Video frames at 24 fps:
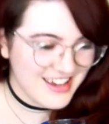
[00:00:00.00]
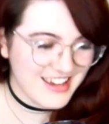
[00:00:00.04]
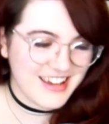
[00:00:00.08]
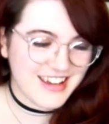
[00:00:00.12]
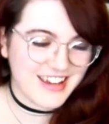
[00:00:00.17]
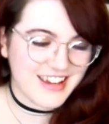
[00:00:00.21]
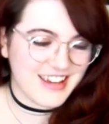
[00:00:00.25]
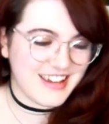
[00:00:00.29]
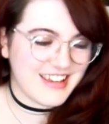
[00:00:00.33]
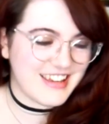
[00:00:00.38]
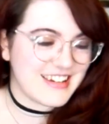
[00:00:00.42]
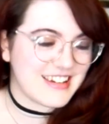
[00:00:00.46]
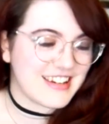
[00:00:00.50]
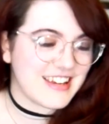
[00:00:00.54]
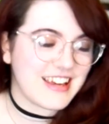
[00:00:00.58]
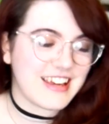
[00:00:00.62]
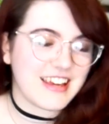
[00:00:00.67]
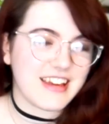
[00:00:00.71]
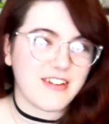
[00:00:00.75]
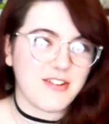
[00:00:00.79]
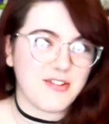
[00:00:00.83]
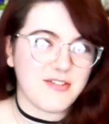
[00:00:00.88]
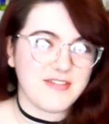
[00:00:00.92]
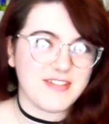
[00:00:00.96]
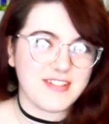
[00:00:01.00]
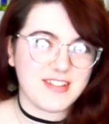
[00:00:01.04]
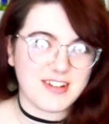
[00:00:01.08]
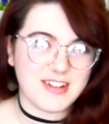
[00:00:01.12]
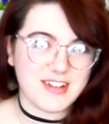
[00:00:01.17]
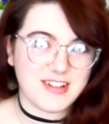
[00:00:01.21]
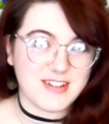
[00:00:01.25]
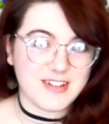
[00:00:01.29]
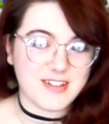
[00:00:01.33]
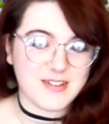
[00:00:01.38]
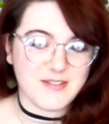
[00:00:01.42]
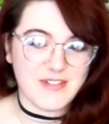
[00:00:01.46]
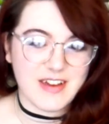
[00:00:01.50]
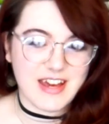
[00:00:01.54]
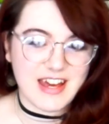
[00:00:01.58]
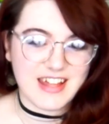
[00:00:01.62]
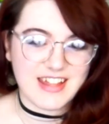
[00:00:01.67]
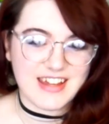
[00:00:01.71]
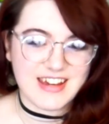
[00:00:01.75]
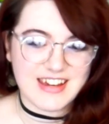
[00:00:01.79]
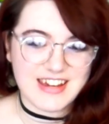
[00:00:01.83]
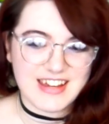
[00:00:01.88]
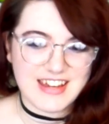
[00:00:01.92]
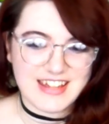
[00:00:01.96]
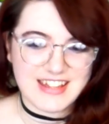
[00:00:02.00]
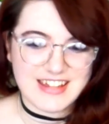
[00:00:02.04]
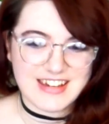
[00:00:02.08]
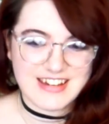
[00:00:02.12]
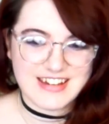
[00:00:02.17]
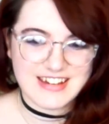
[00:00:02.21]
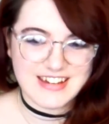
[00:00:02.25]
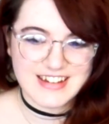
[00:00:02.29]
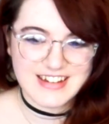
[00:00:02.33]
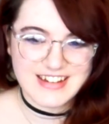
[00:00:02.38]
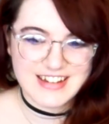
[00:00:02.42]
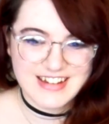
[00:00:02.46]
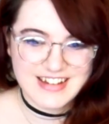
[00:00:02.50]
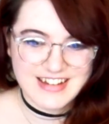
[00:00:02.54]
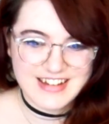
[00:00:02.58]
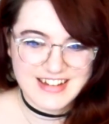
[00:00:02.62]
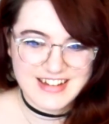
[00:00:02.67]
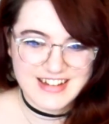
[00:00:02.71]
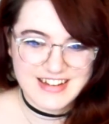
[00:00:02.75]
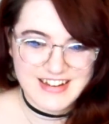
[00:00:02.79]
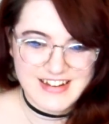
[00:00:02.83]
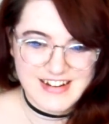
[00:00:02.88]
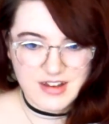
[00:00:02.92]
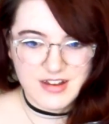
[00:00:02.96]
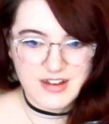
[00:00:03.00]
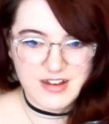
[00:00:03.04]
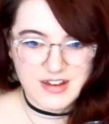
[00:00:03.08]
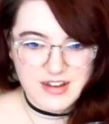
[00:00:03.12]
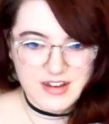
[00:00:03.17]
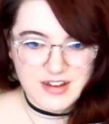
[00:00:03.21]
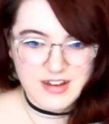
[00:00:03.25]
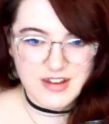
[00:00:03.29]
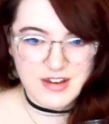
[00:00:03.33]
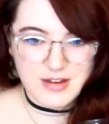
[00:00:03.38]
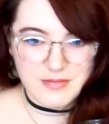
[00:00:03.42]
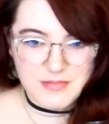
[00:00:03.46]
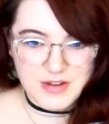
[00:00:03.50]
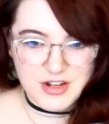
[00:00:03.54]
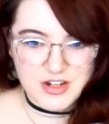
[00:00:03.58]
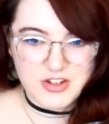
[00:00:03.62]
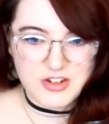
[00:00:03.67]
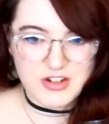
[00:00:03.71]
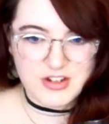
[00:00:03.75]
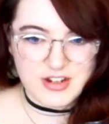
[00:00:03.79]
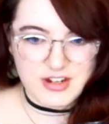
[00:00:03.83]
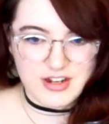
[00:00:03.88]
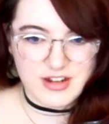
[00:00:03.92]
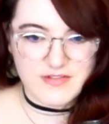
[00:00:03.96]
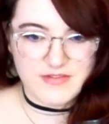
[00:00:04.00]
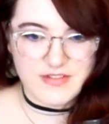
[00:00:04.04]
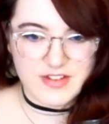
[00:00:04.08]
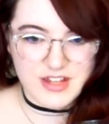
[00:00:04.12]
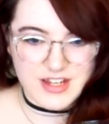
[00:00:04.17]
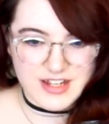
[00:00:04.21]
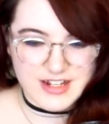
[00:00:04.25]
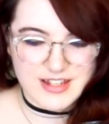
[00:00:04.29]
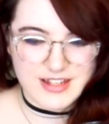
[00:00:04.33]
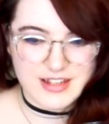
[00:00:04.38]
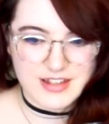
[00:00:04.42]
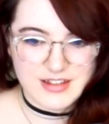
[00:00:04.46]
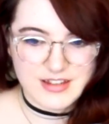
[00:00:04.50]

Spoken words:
I can't get over their use of hella either. I'm not drunk enough for this.